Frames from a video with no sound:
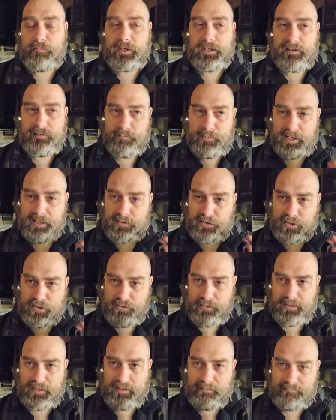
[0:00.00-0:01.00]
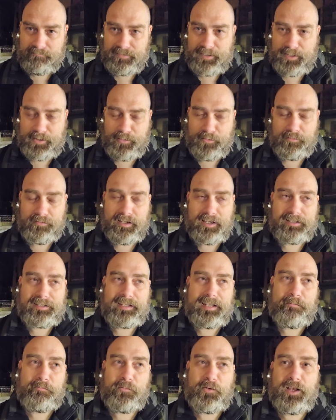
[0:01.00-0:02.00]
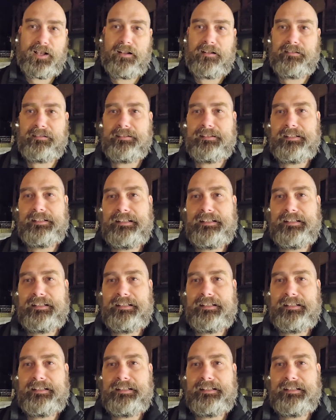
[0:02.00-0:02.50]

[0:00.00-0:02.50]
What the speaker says: me to make sure that, you know, I slept well.